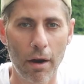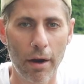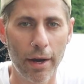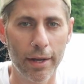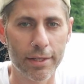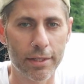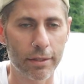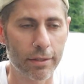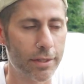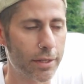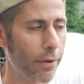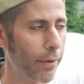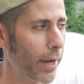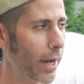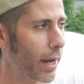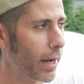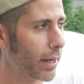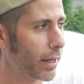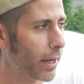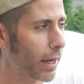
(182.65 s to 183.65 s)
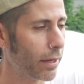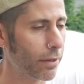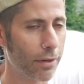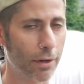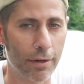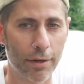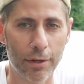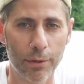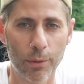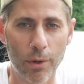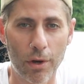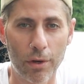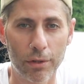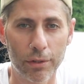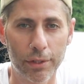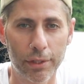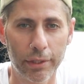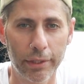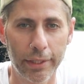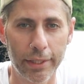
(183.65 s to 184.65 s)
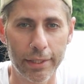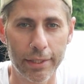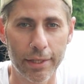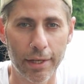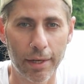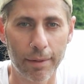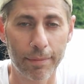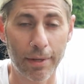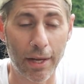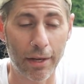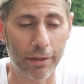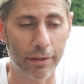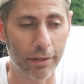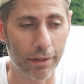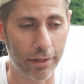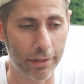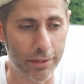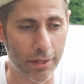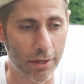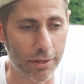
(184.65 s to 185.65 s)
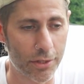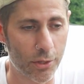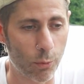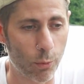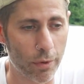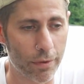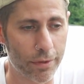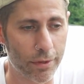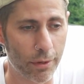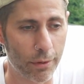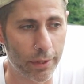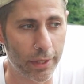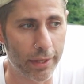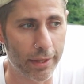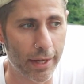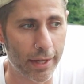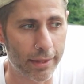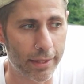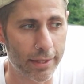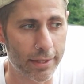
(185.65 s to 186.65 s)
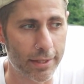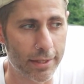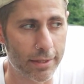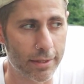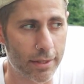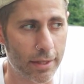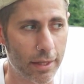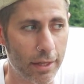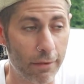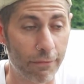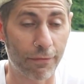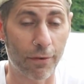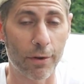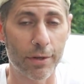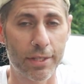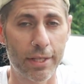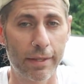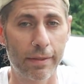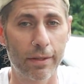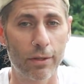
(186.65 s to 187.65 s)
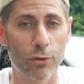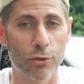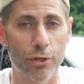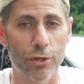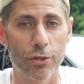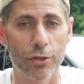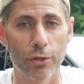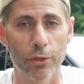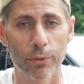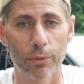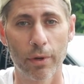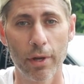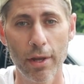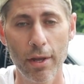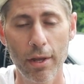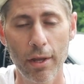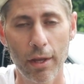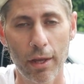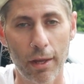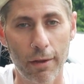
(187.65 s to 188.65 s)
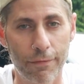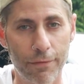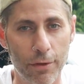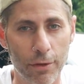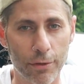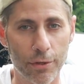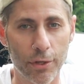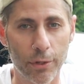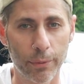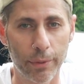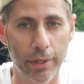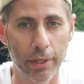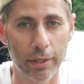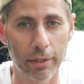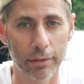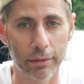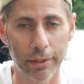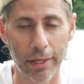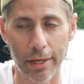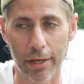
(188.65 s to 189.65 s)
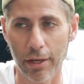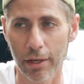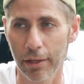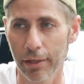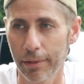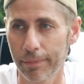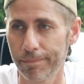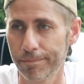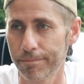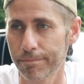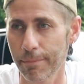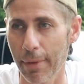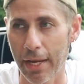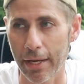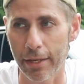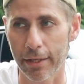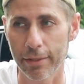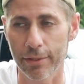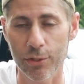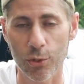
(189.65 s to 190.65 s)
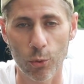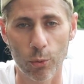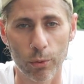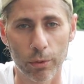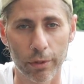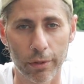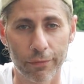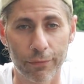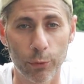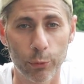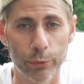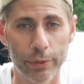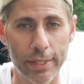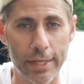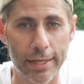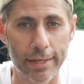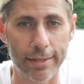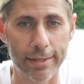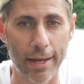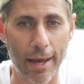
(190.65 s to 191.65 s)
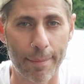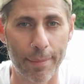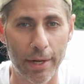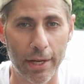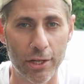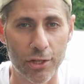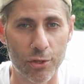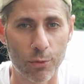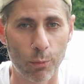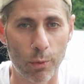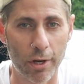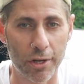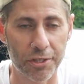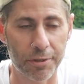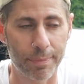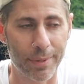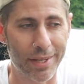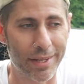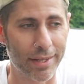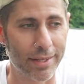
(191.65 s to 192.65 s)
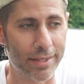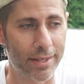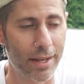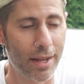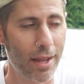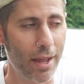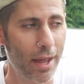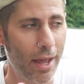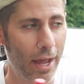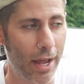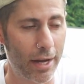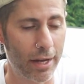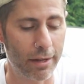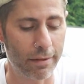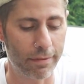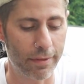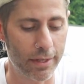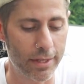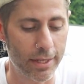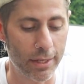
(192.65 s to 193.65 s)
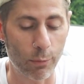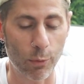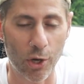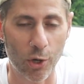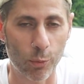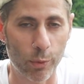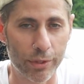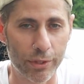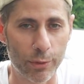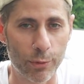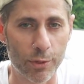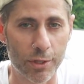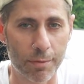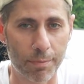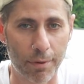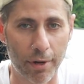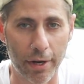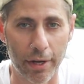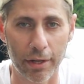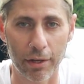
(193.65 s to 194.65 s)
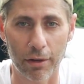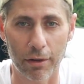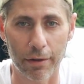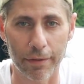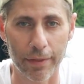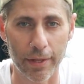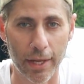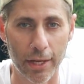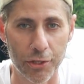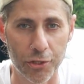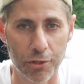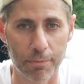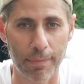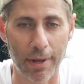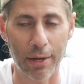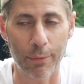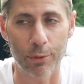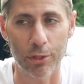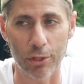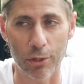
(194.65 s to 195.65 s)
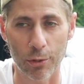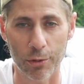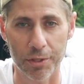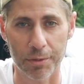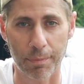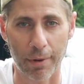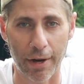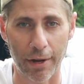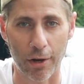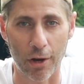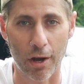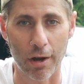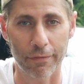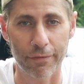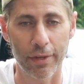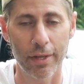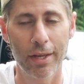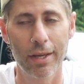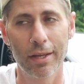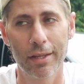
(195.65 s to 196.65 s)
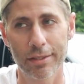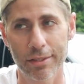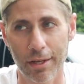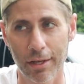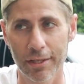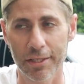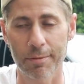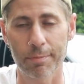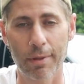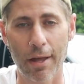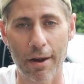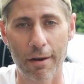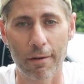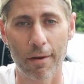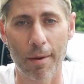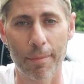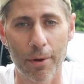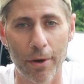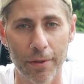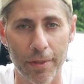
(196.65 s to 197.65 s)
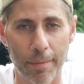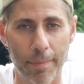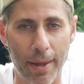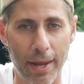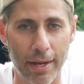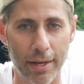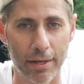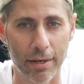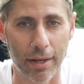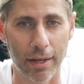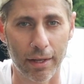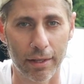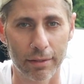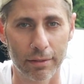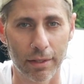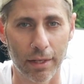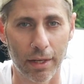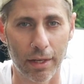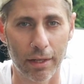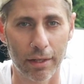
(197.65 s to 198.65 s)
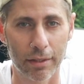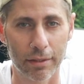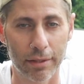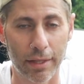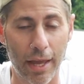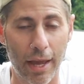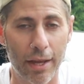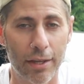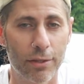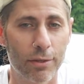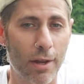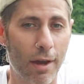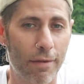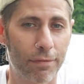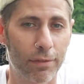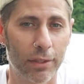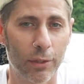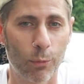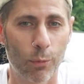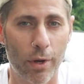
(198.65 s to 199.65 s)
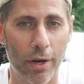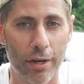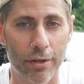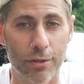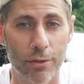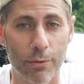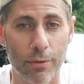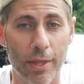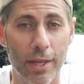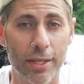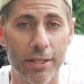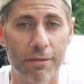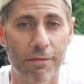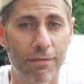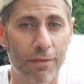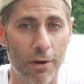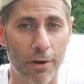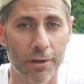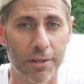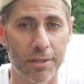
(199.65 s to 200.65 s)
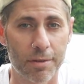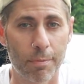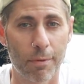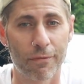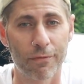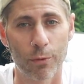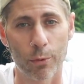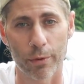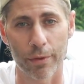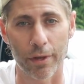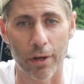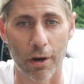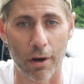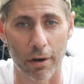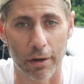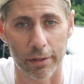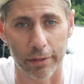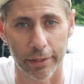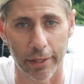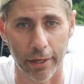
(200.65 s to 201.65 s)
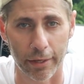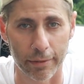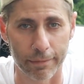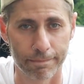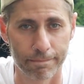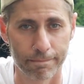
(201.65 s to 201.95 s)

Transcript: All right, so let's go ahead and get Nardo all cleaned up. Now, it's also worth noting that this is the first thing that you should do if you're doing like a maintenance or a full decontamination wash, because any of the D101 that you spray on the engine bay, when you go to spray it off, it's gonna splatter up on the paint, and yeah, you definitely wanna do this first before the car cleaning.